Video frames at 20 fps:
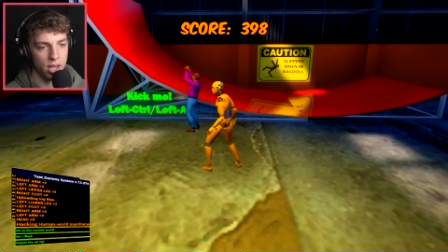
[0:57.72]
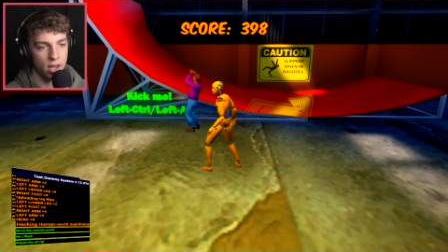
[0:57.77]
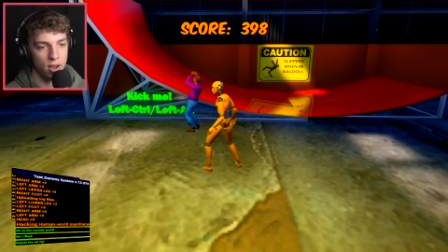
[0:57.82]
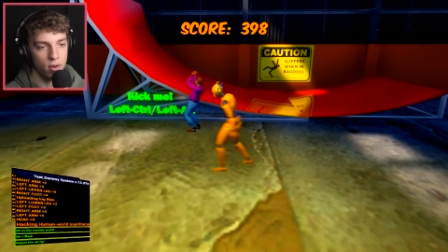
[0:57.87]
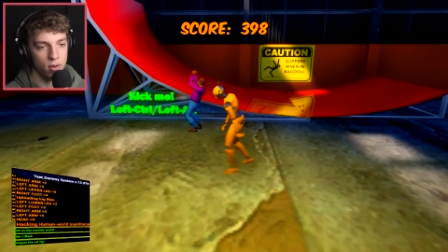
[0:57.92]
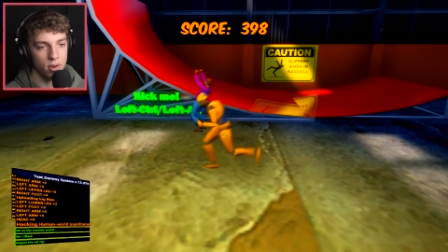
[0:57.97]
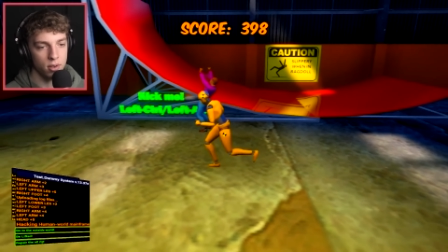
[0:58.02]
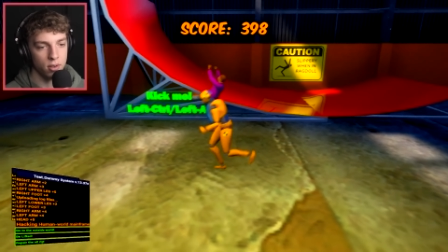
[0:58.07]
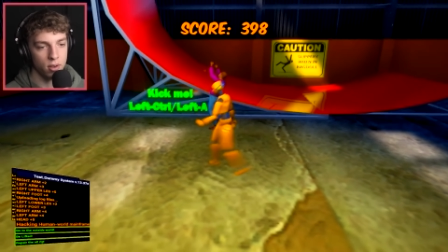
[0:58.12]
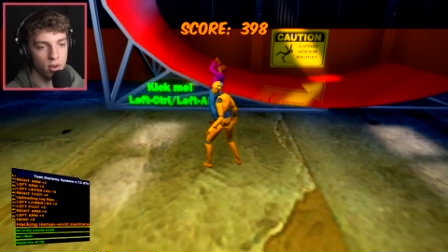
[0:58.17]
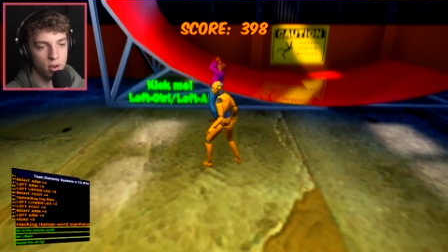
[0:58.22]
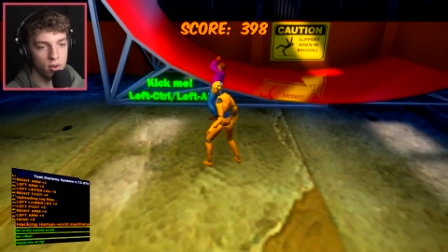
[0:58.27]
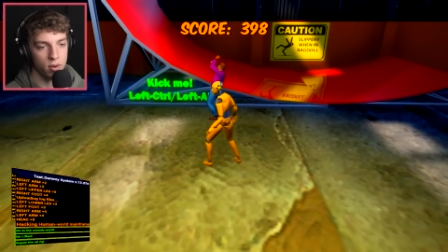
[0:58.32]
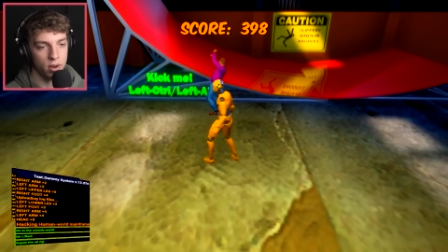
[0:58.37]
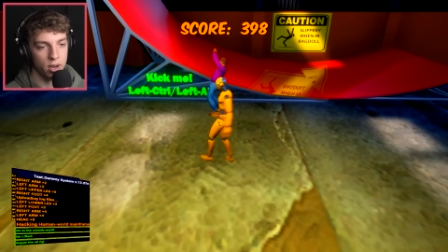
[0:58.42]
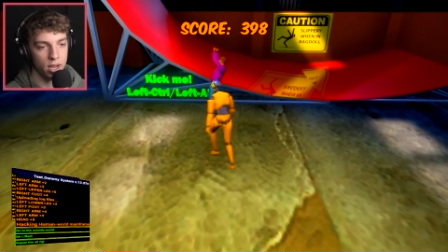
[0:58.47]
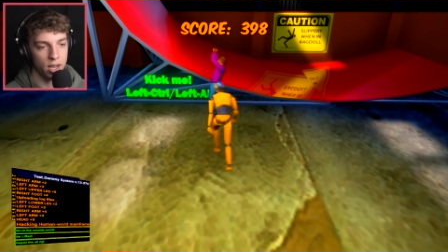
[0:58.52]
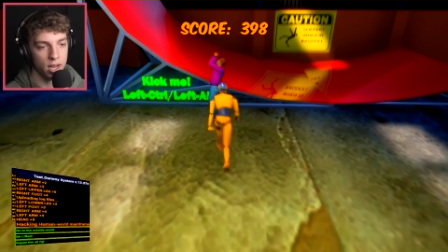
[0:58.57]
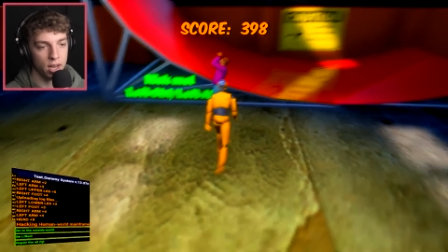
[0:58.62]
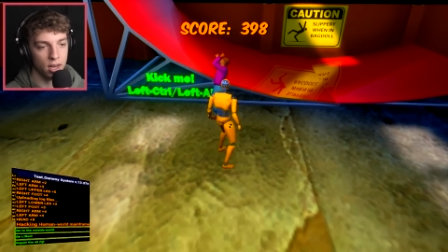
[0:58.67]
the hell is going
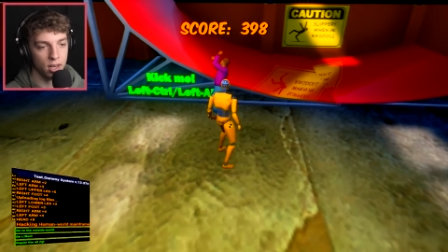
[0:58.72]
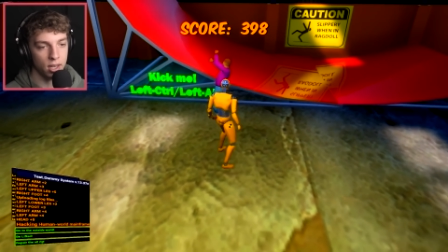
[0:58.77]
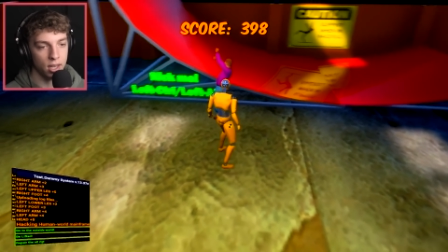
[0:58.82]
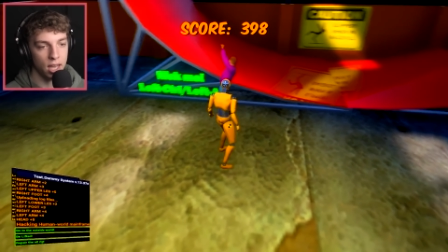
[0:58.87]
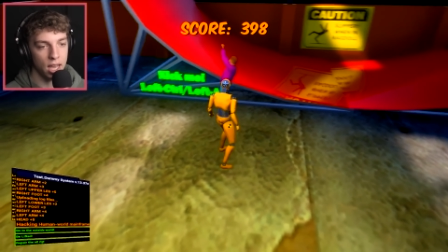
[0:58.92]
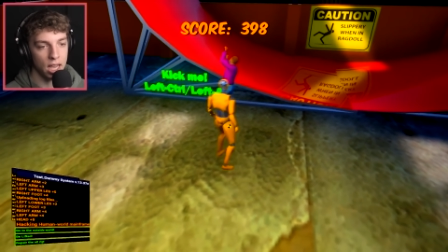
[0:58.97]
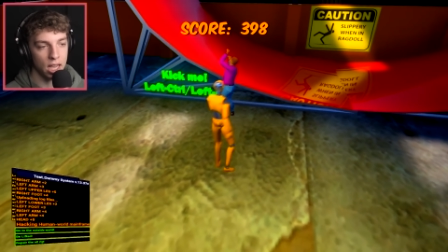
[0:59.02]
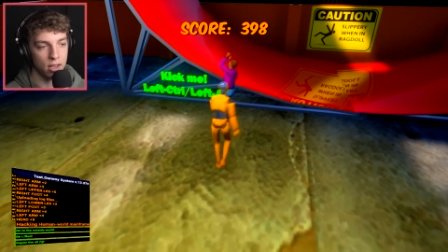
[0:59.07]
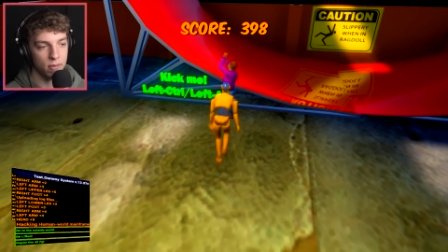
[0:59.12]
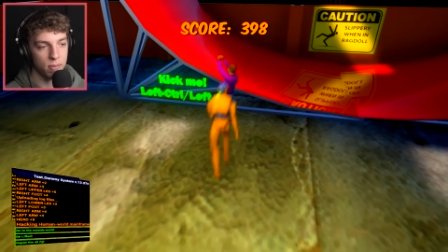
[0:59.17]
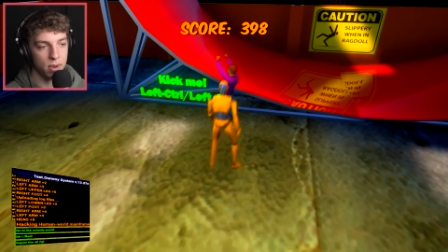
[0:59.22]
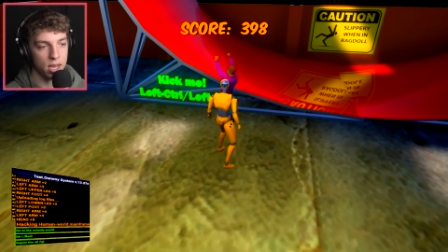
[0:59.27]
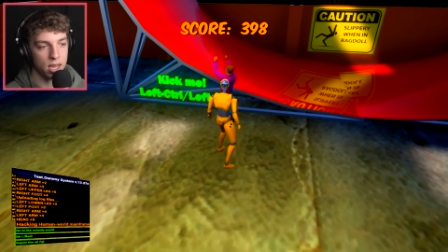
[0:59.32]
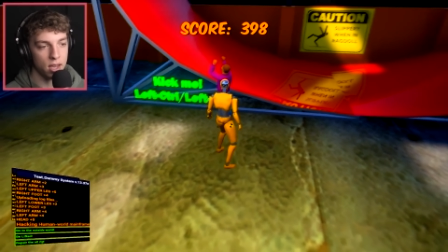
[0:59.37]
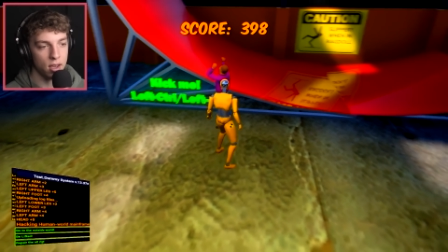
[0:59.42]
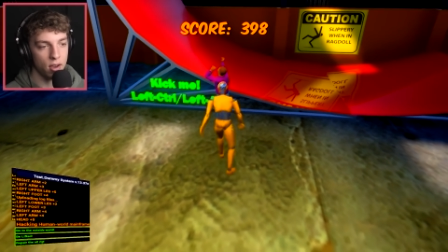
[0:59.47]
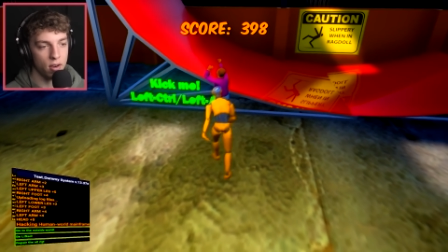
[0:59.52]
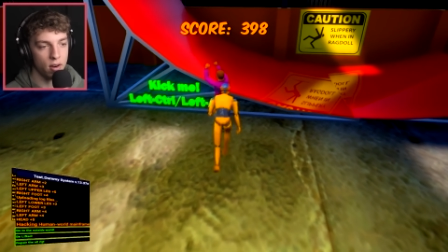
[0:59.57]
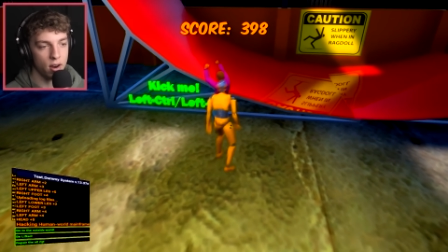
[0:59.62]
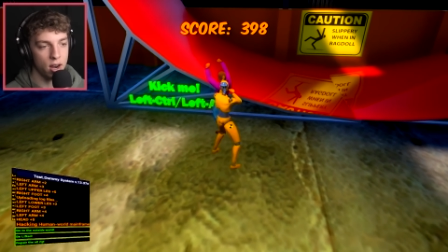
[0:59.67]
on here? Kick
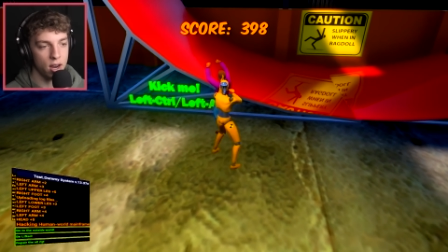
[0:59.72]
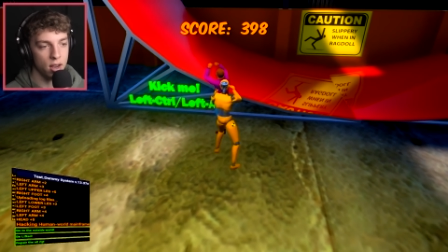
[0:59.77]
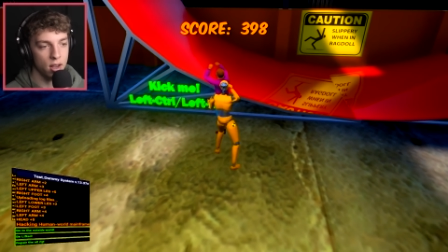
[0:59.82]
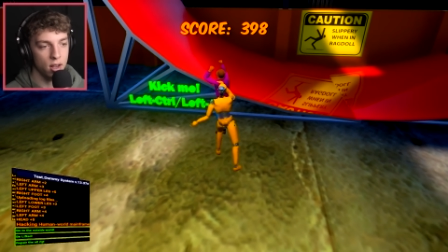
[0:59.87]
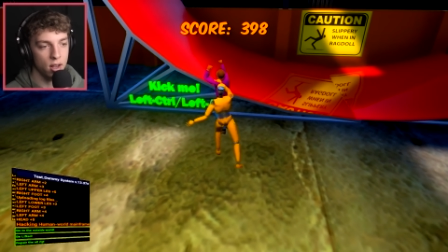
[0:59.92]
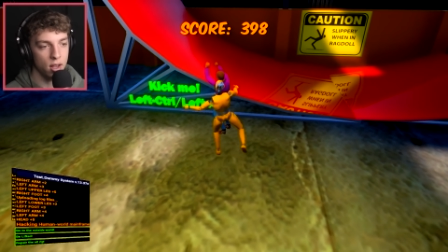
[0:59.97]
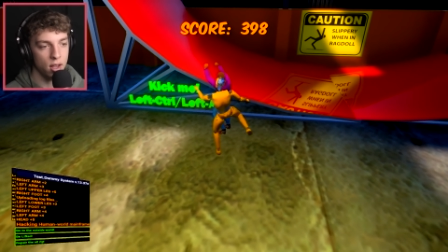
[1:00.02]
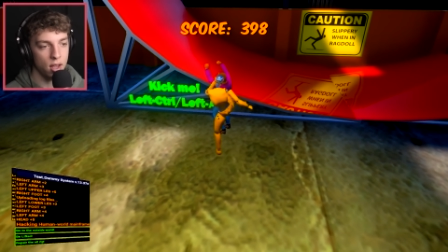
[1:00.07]
me! All right.